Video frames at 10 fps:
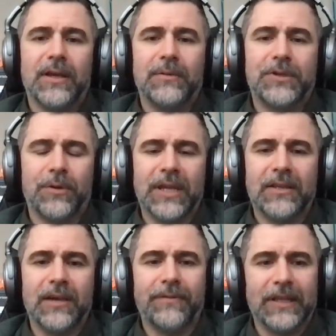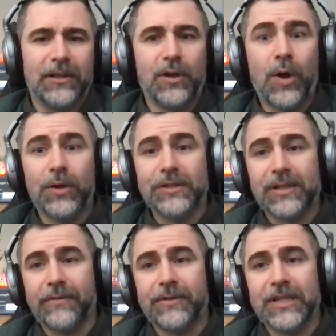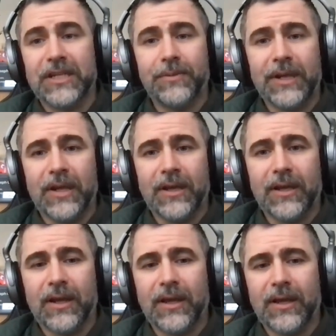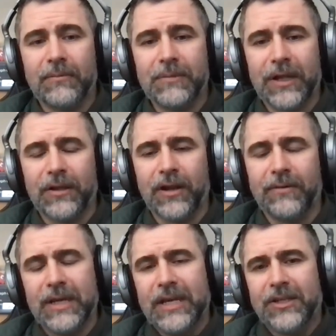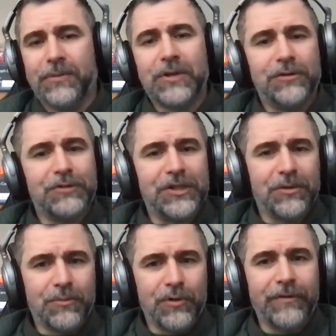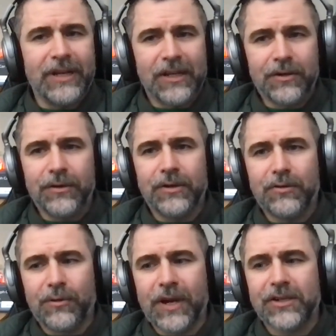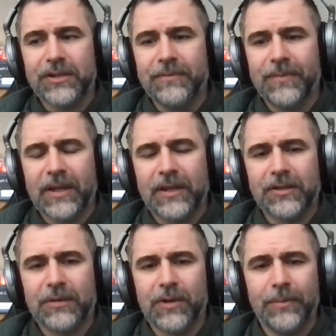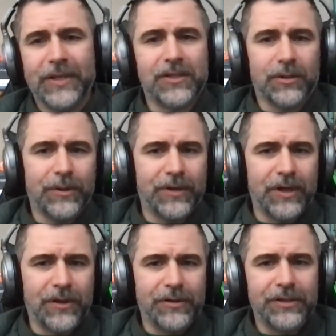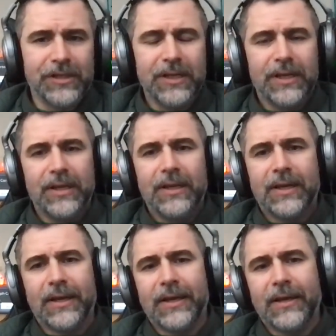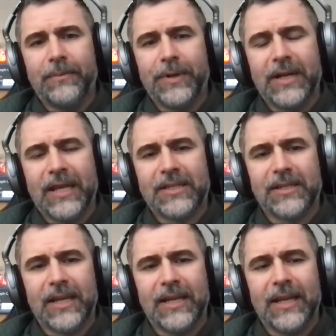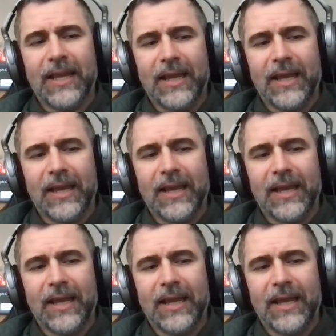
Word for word: Um, so I think definitely the laws definitely need to be um, a lot of, some countries are moving that direction. Uh, some are a bit slower than others, um, but it's it.